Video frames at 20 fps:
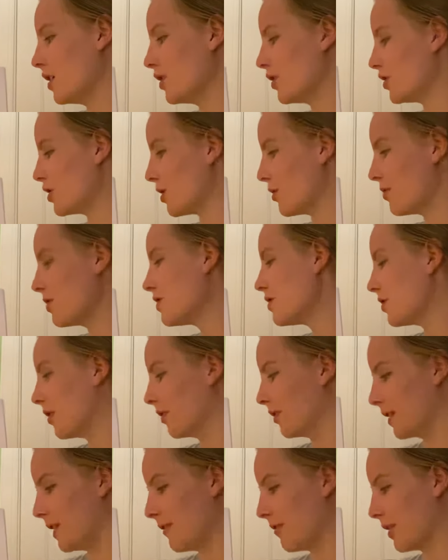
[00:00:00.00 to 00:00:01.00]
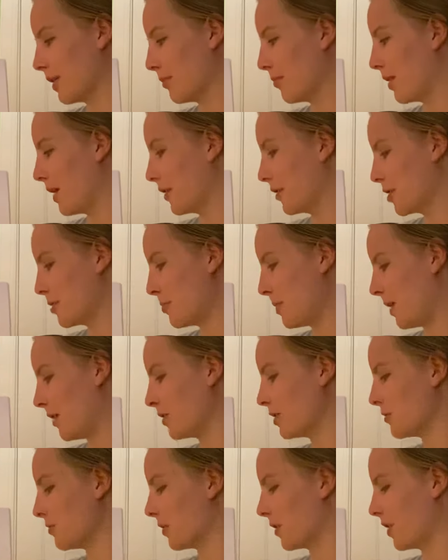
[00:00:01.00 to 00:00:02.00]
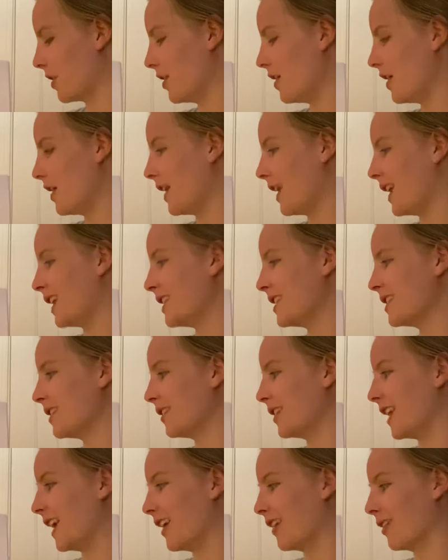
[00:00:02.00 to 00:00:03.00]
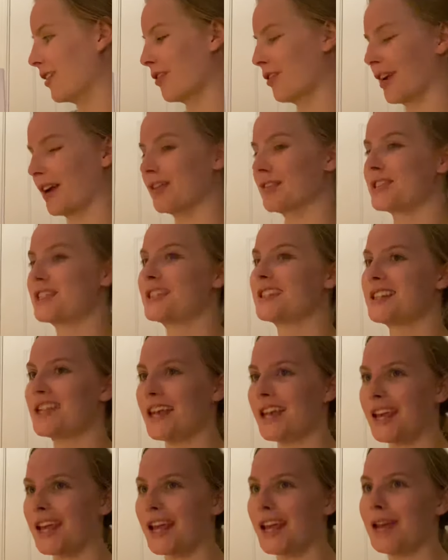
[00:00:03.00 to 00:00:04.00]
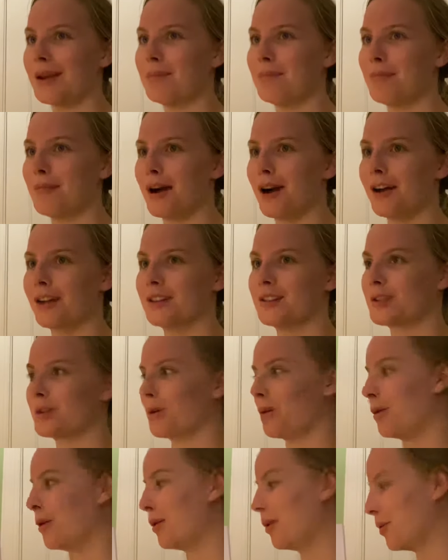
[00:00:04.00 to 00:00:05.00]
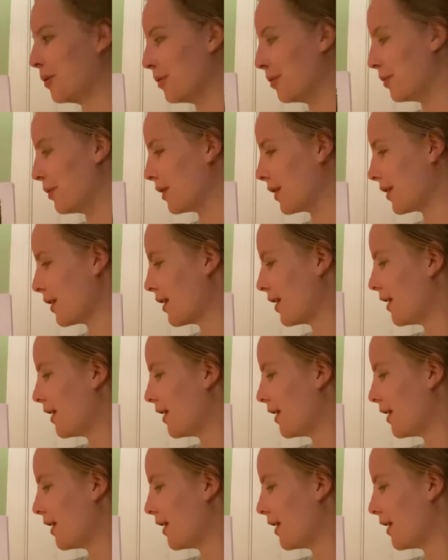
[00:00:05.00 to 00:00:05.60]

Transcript: Joeys don't leave their mother's pouch for good until they are around 10 months old.